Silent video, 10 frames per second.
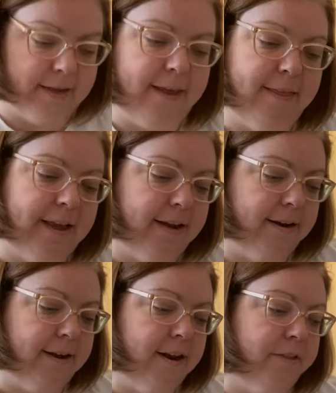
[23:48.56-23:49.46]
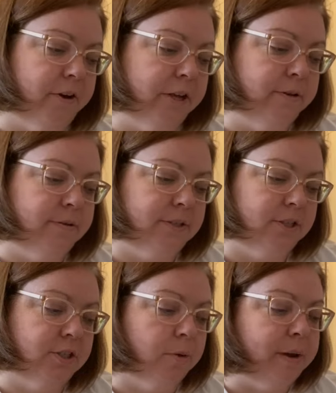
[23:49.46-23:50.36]
And then another used
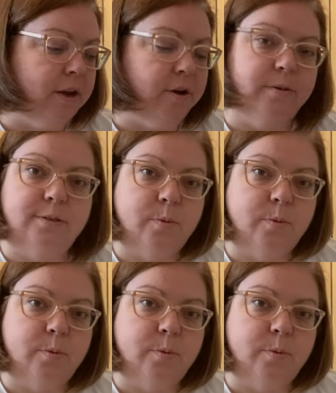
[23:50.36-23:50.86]
sermon notes